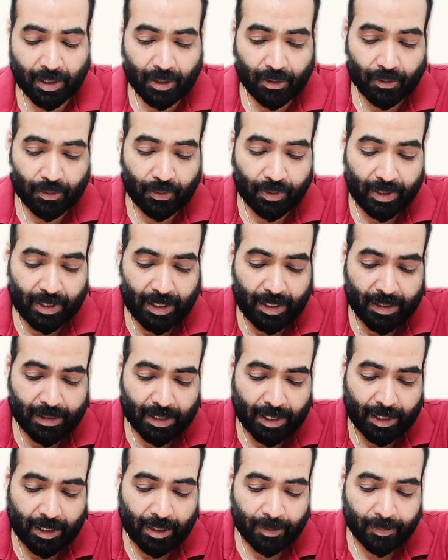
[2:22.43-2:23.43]
So these
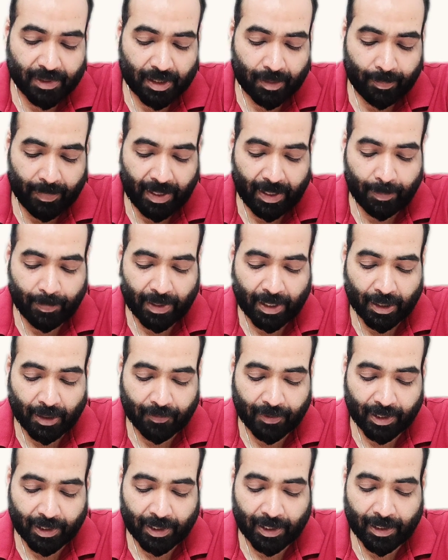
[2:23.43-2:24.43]
items are made part
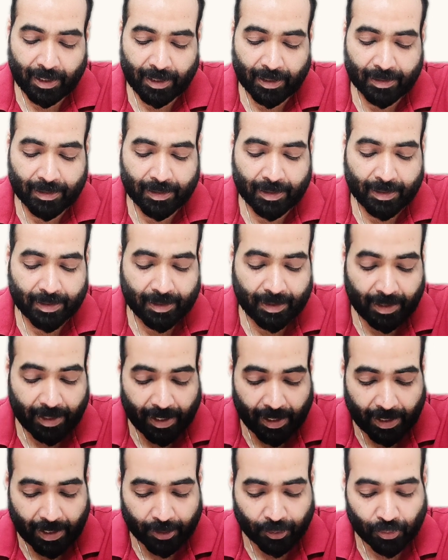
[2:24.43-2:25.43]
of the current assets.
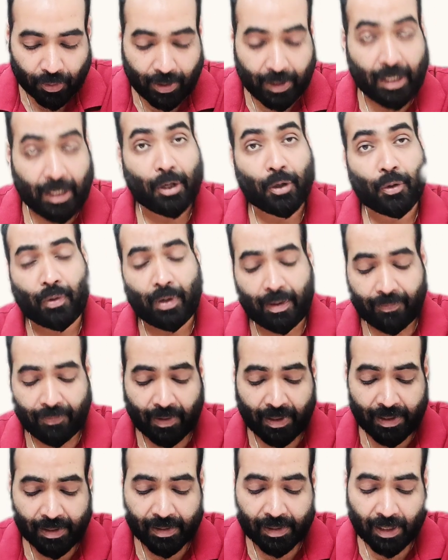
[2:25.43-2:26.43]
They are actually liquid
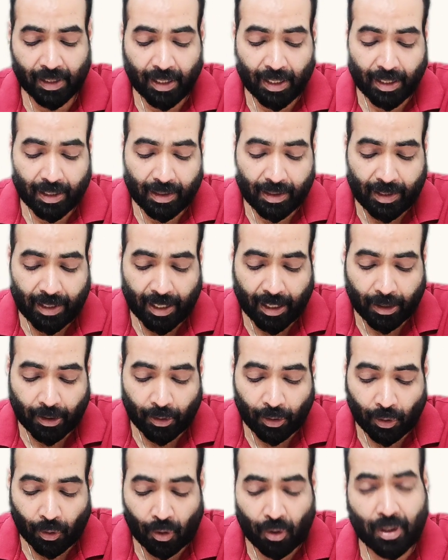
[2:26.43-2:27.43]
funds. They are
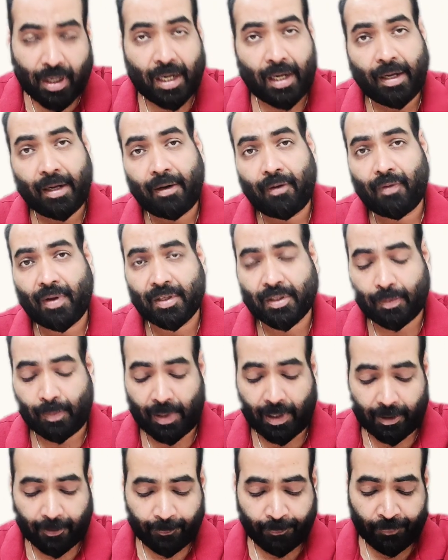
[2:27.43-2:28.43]
not an
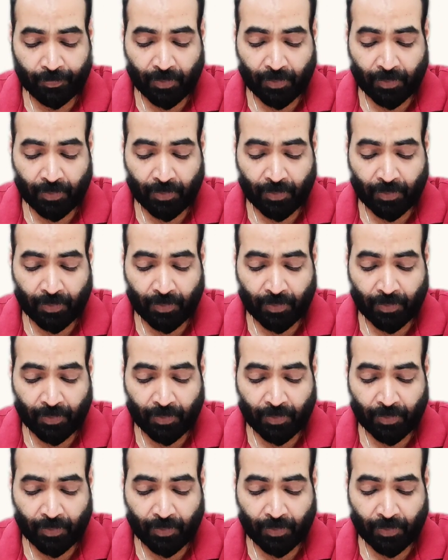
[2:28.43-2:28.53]
investment,